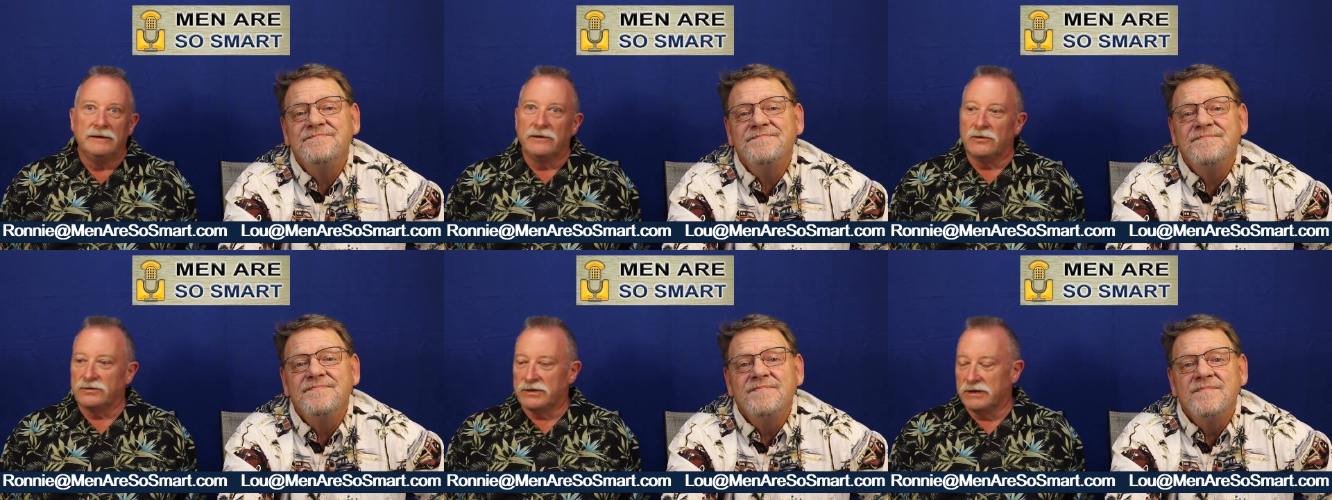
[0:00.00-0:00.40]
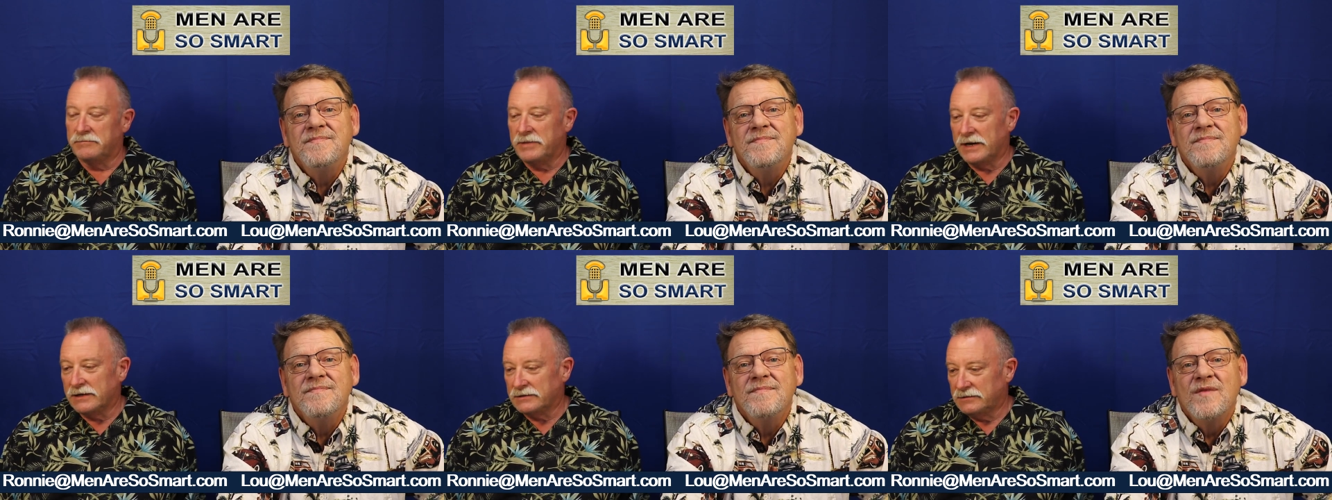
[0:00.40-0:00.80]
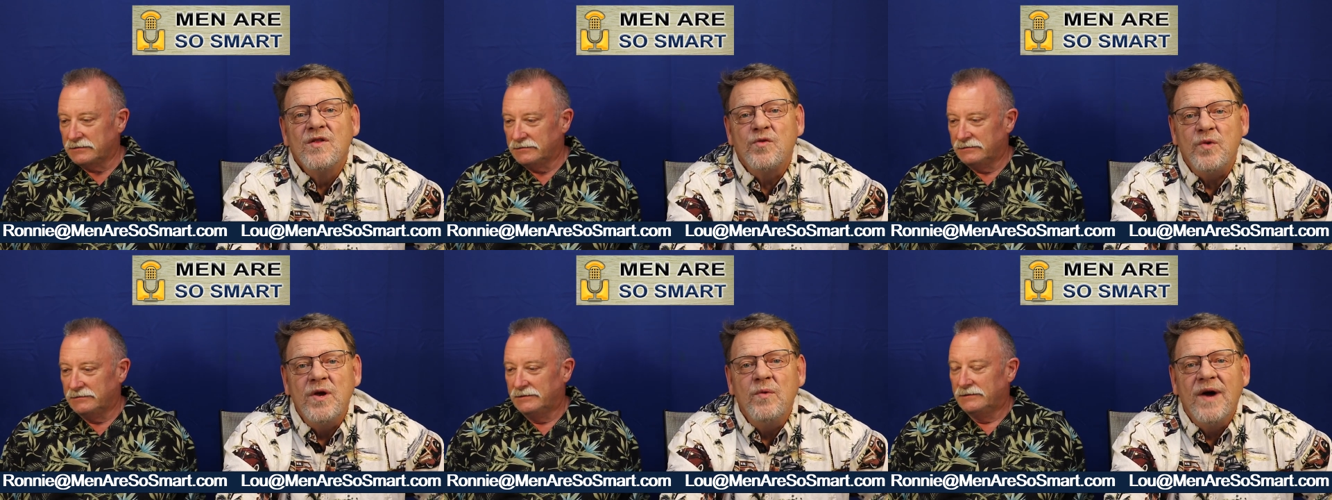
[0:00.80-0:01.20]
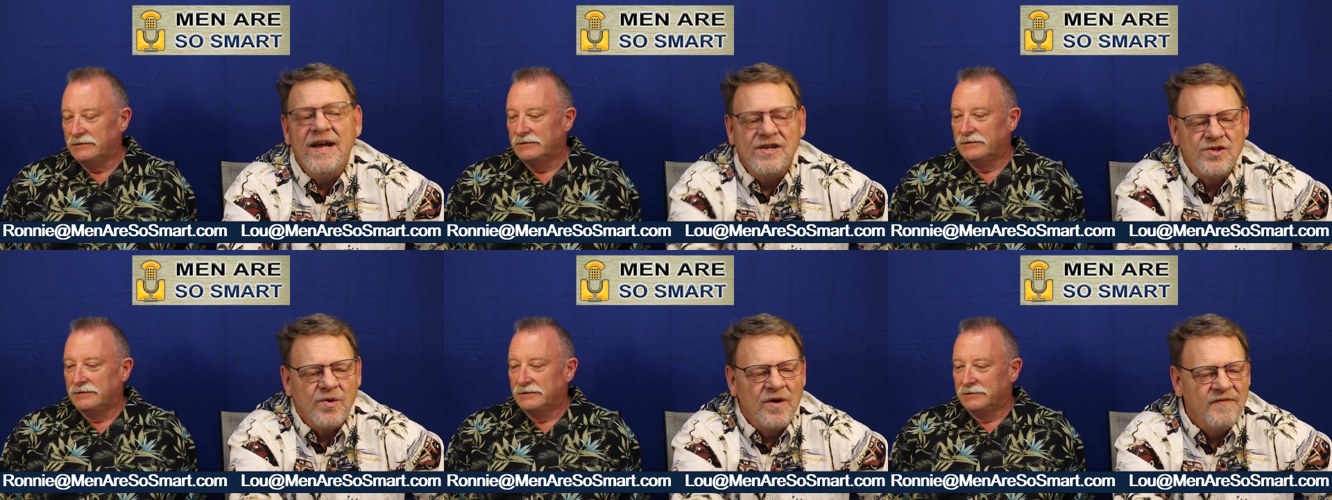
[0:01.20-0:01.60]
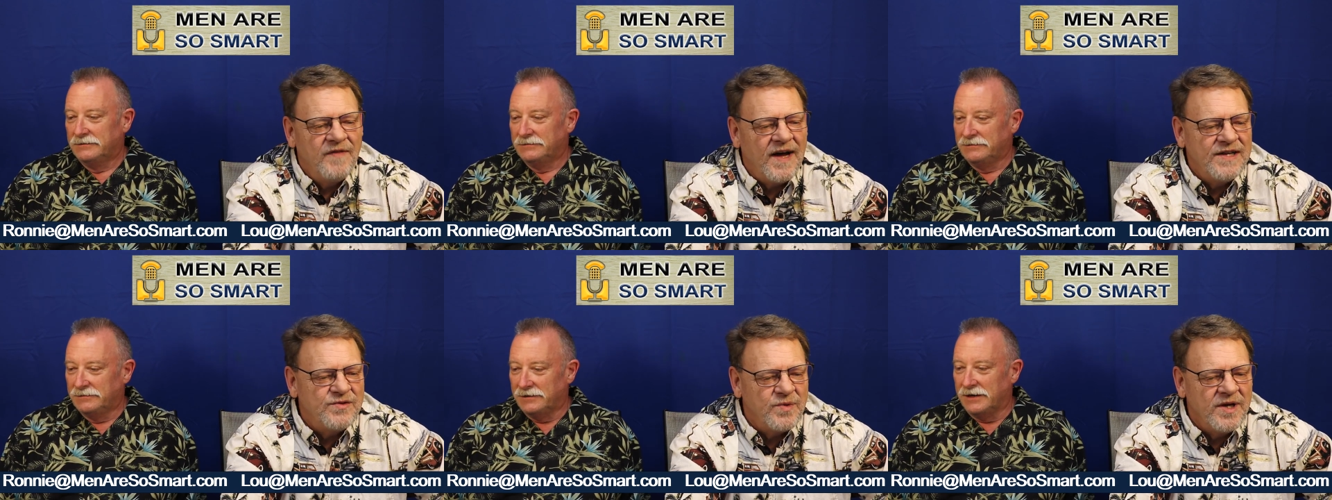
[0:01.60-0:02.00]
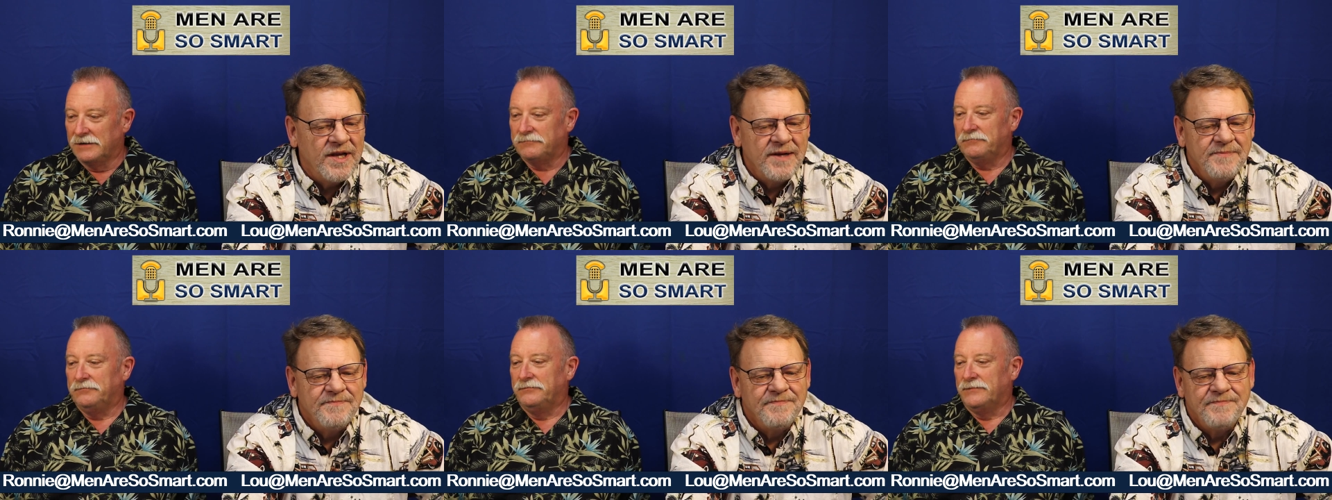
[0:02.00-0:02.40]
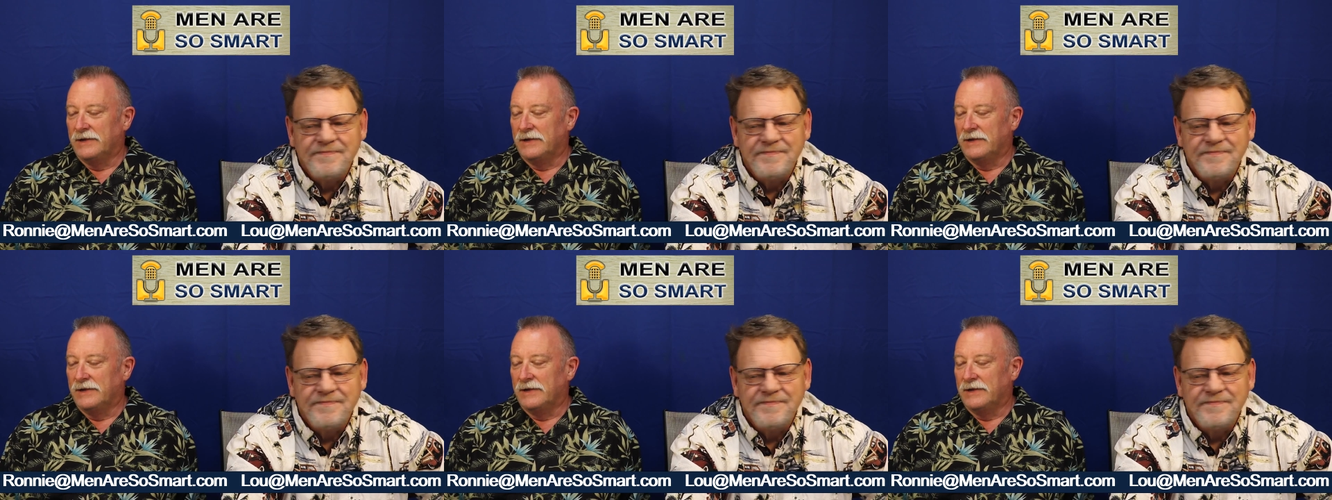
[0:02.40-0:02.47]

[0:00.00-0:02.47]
Speaker 1: Those are the best. Three-way sword fights, really. Yep.